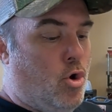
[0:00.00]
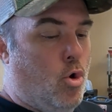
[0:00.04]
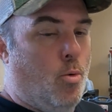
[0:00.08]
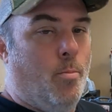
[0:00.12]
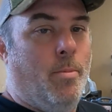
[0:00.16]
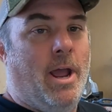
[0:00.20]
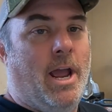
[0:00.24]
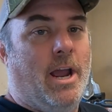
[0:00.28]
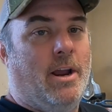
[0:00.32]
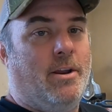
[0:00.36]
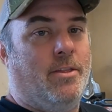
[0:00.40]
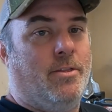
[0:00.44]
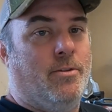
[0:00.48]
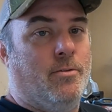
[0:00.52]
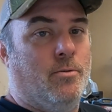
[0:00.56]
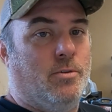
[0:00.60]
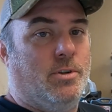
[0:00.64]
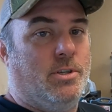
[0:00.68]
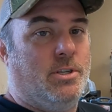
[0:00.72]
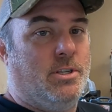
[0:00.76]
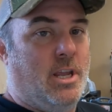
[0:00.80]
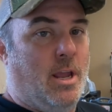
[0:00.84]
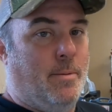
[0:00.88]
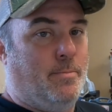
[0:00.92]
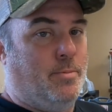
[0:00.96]
Go back
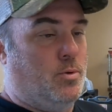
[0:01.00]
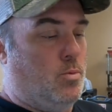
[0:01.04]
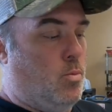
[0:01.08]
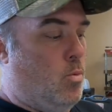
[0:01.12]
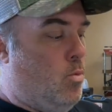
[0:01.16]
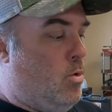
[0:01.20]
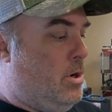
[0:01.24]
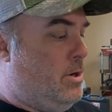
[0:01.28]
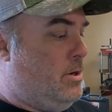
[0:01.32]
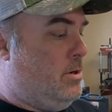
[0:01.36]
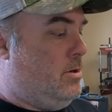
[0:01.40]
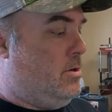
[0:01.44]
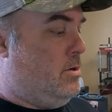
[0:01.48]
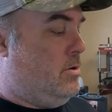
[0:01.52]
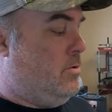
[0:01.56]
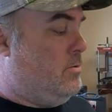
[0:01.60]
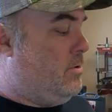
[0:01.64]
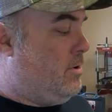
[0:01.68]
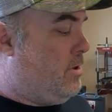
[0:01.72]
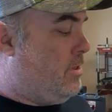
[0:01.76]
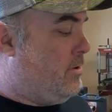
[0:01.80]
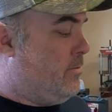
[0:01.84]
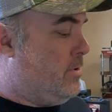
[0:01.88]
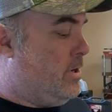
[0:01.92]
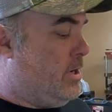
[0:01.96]
through steps 1,
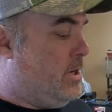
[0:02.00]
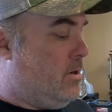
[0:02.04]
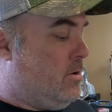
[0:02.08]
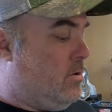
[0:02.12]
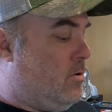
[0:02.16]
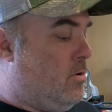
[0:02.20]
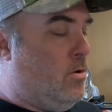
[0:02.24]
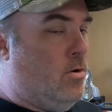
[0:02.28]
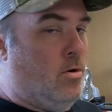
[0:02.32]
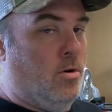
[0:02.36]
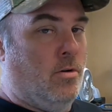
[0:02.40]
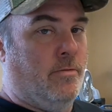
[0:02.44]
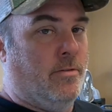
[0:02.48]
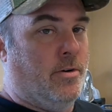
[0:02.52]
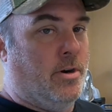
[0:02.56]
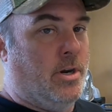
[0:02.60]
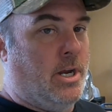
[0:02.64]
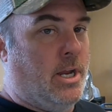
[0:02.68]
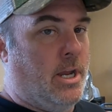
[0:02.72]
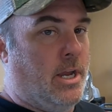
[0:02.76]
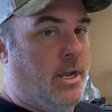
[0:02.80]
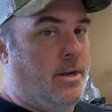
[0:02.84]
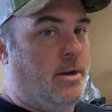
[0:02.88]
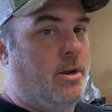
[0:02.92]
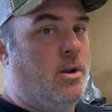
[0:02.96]
2, and 3 all
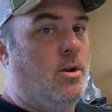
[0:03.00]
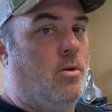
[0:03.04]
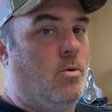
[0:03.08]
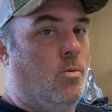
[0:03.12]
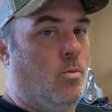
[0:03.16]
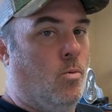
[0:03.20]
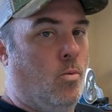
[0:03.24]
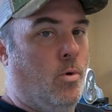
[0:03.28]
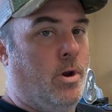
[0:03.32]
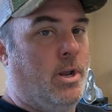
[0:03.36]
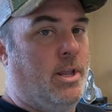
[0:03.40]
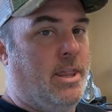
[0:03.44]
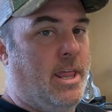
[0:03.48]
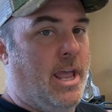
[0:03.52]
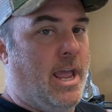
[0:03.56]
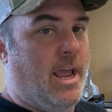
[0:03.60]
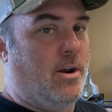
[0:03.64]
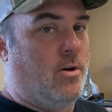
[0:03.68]
over again with